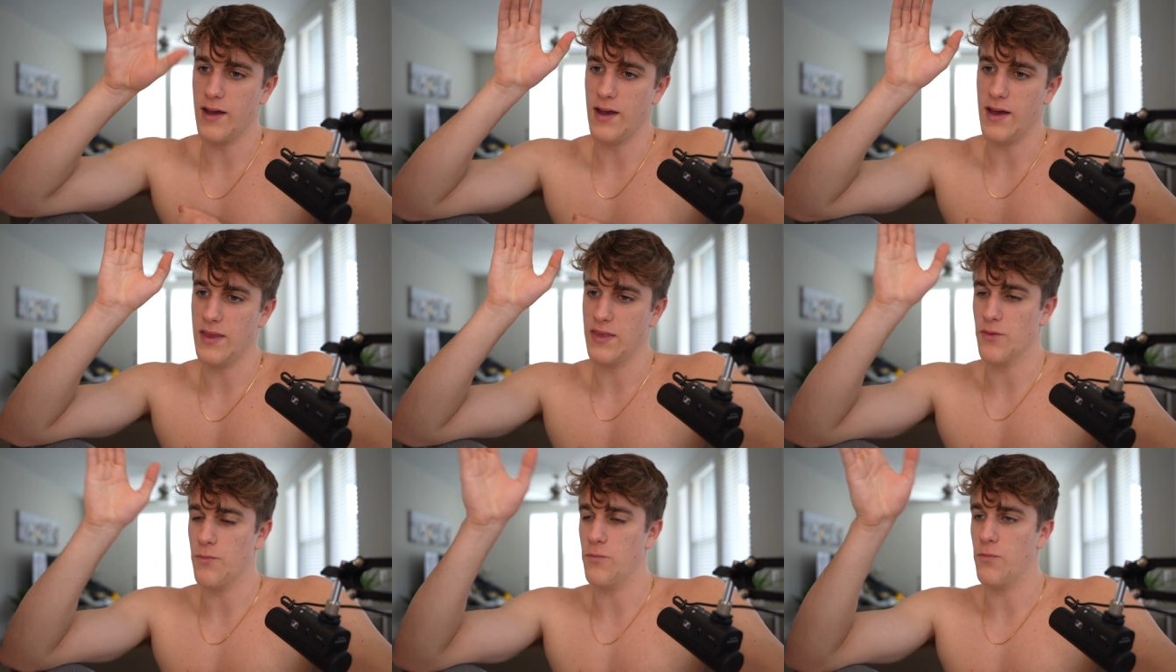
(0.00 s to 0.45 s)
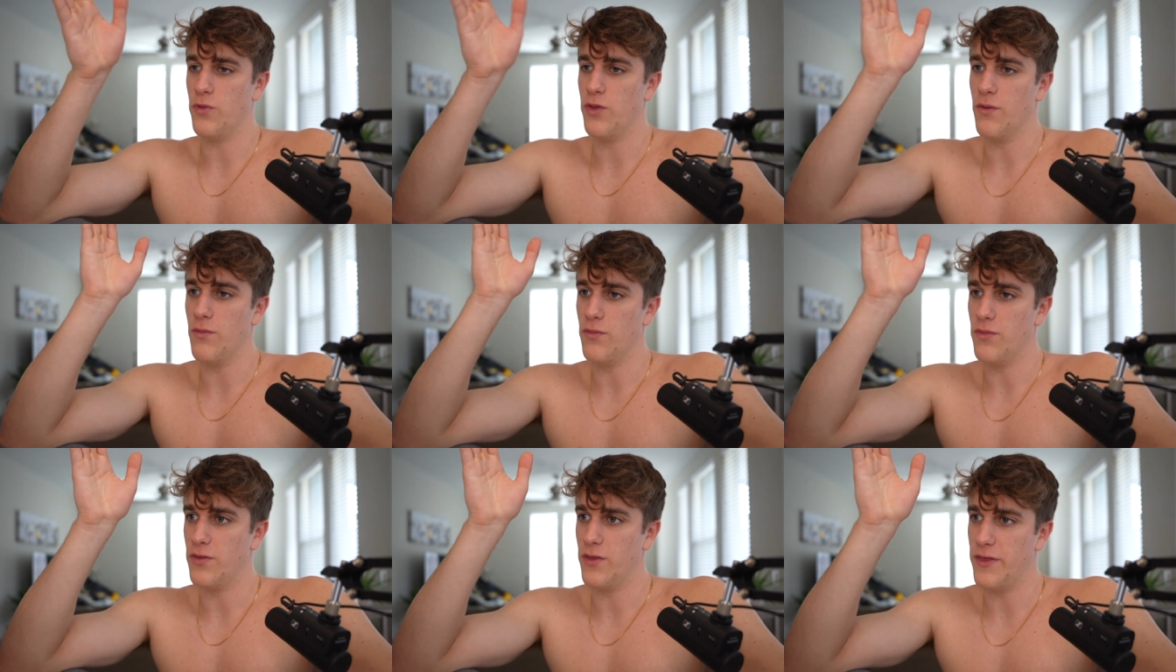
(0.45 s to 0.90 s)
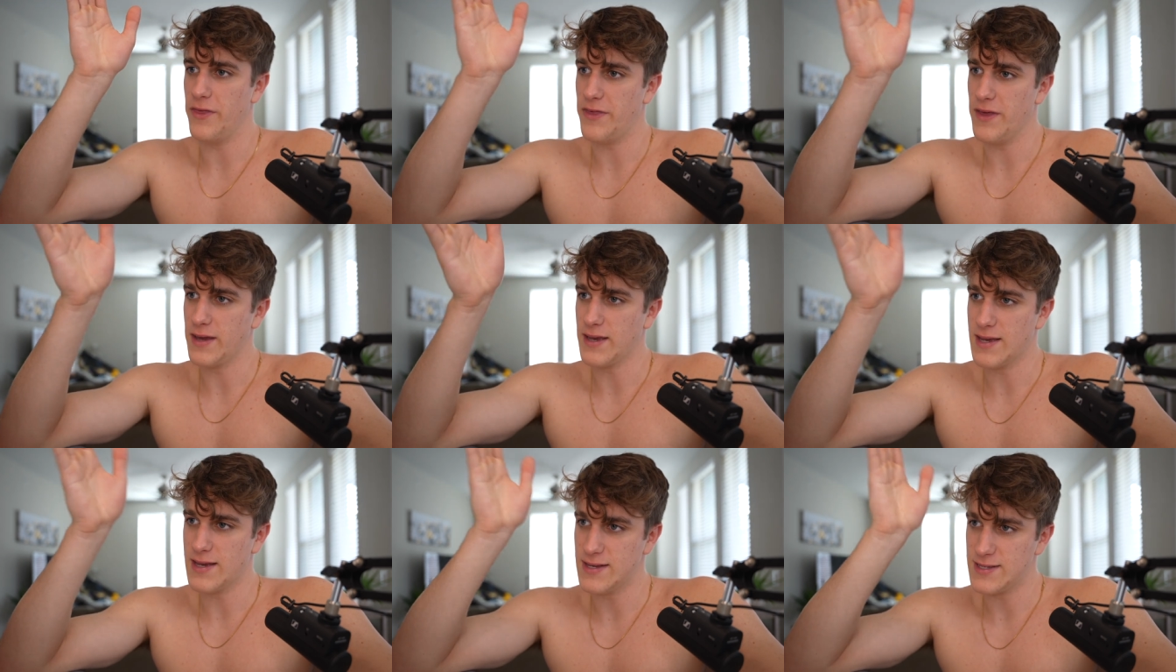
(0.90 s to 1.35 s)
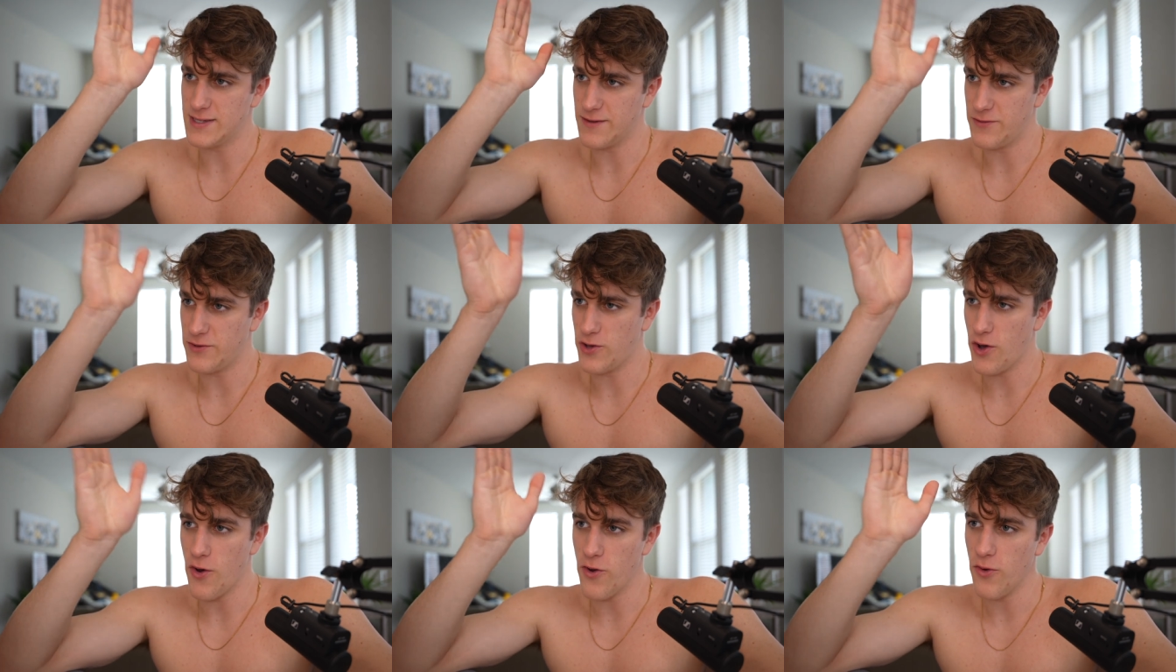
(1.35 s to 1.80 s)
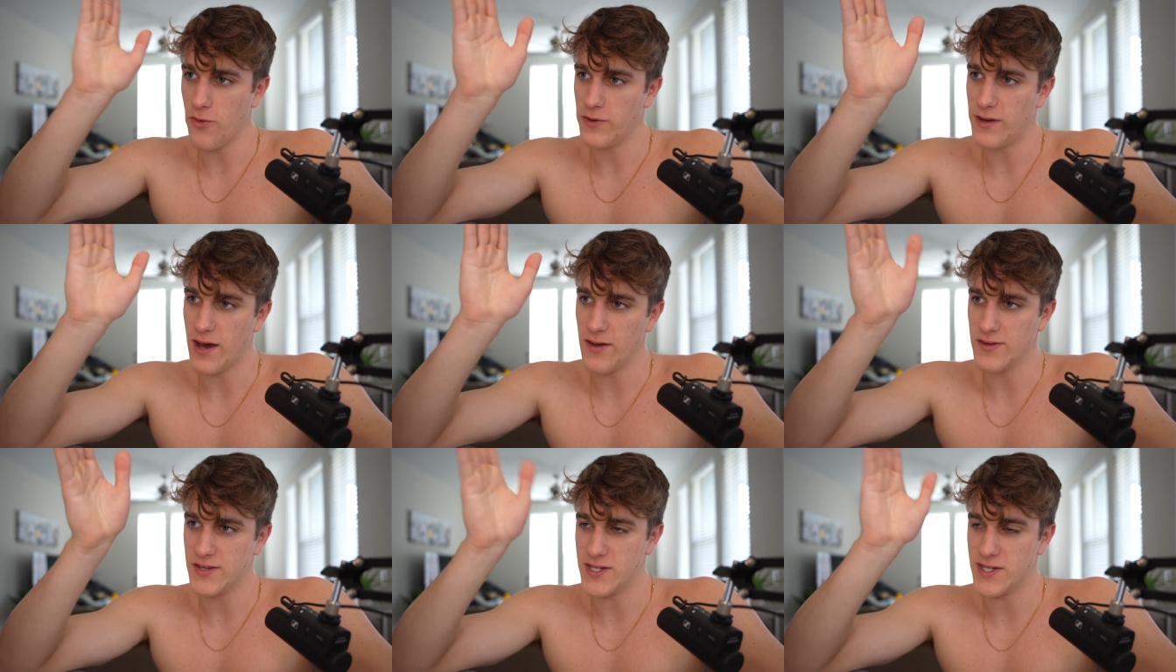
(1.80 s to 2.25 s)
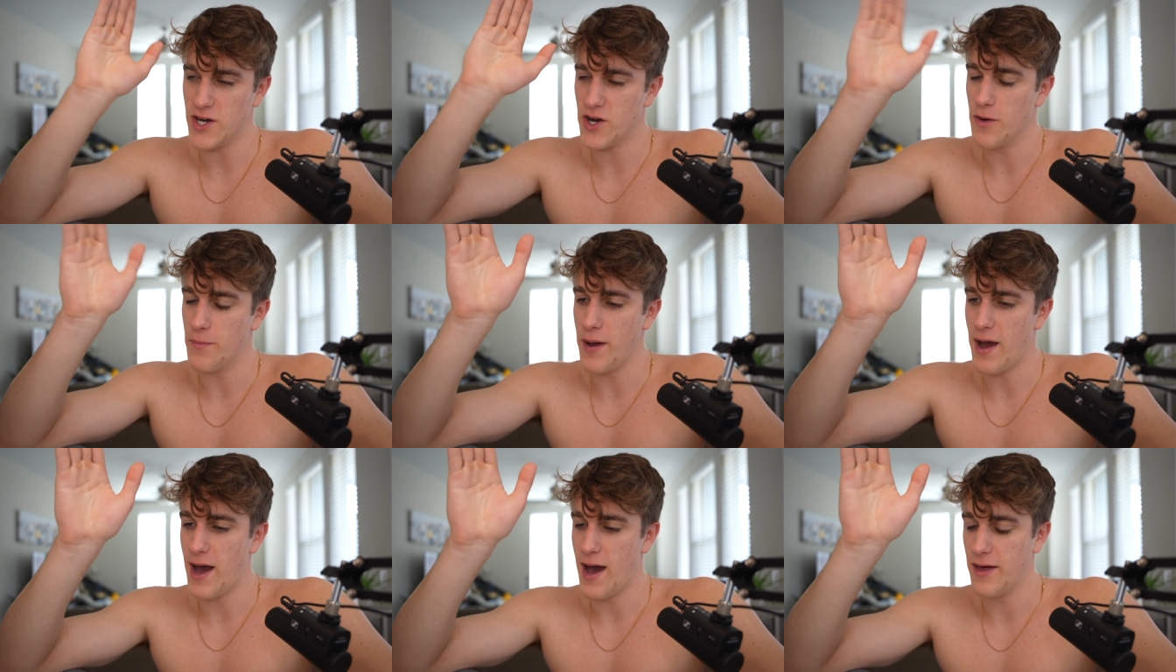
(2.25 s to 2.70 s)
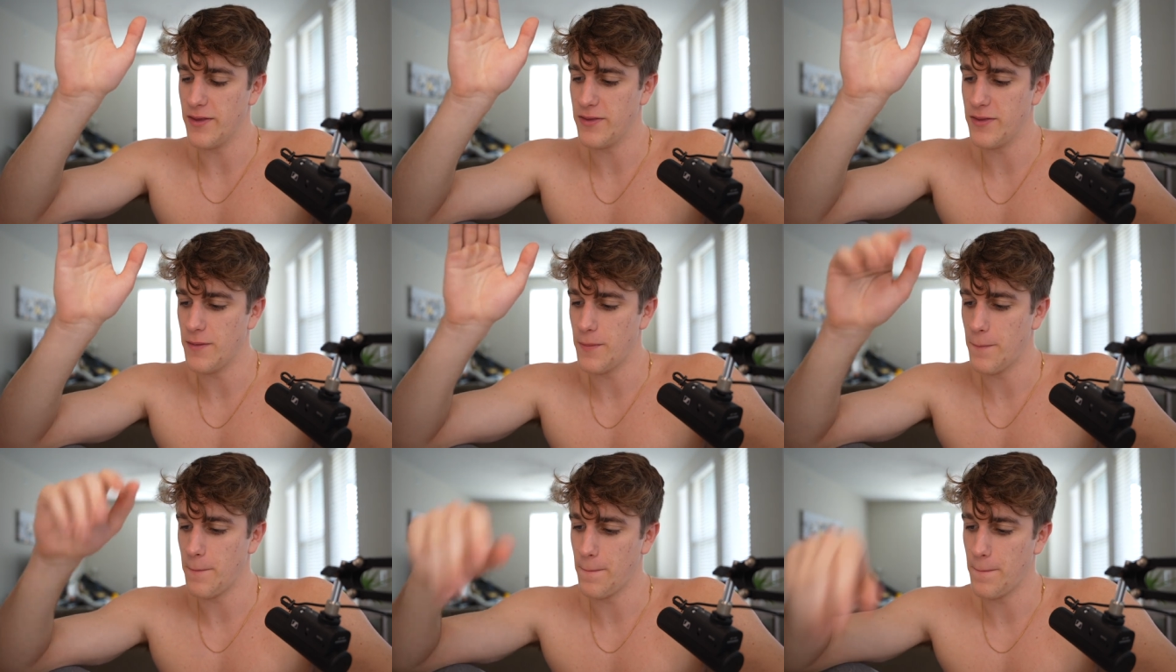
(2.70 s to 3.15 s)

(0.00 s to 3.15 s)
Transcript: And the thing is, if you go down this narrow path,